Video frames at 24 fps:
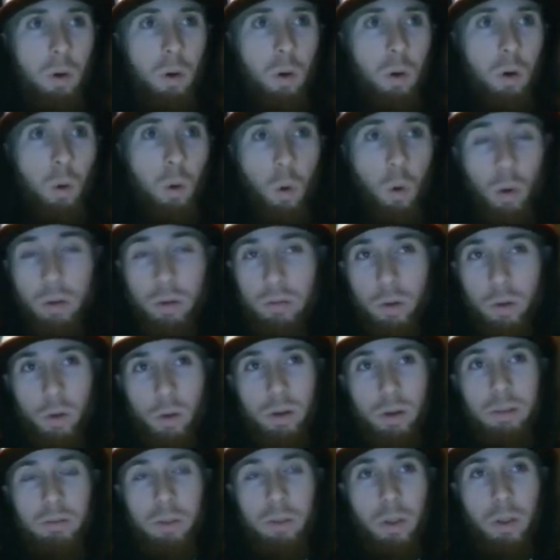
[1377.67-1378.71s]
or if you're in
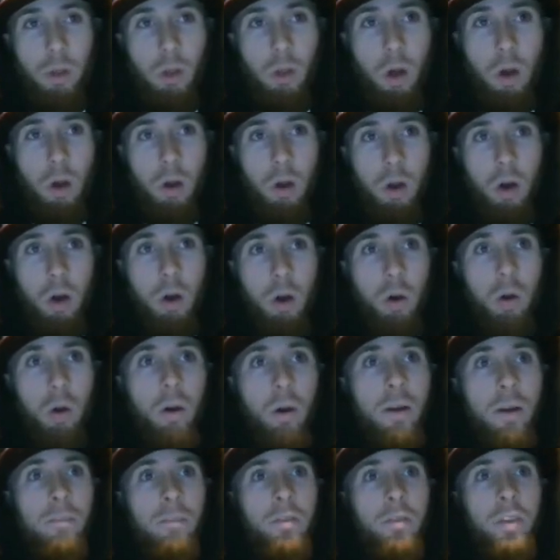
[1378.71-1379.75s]
it for the long haul,
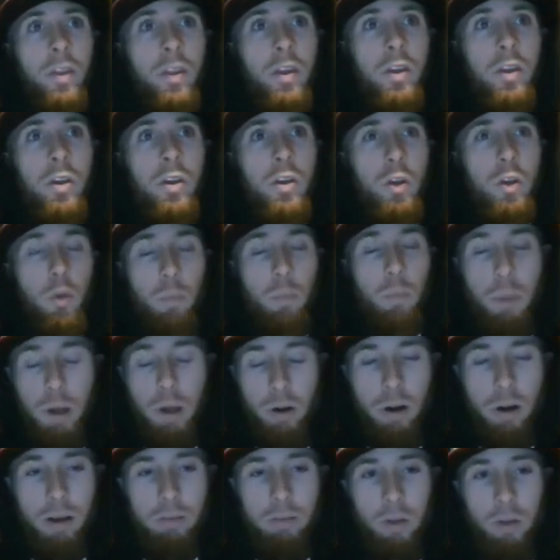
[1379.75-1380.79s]
you're
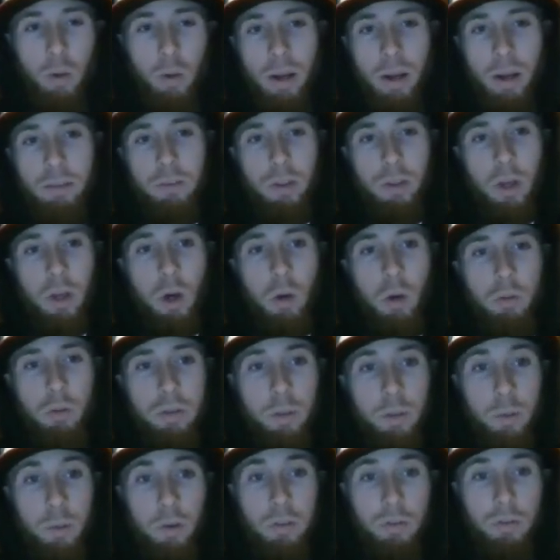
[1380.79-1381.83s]
better off going after the Hall of
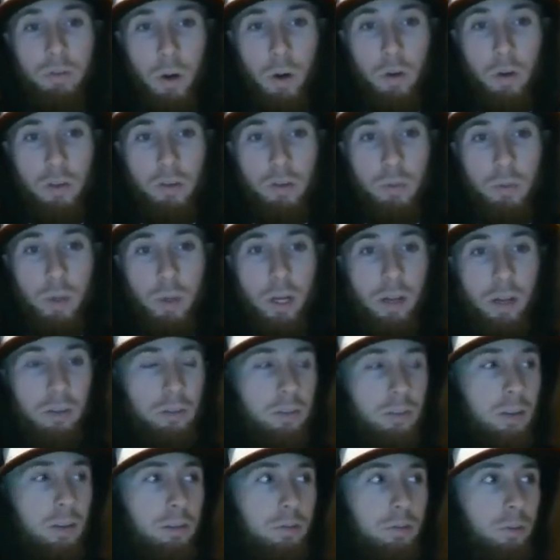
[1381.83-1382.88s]
Famers first, because
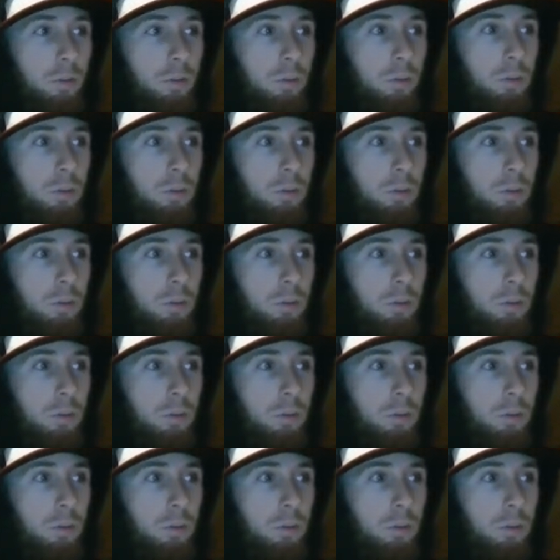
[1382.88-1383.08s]
if you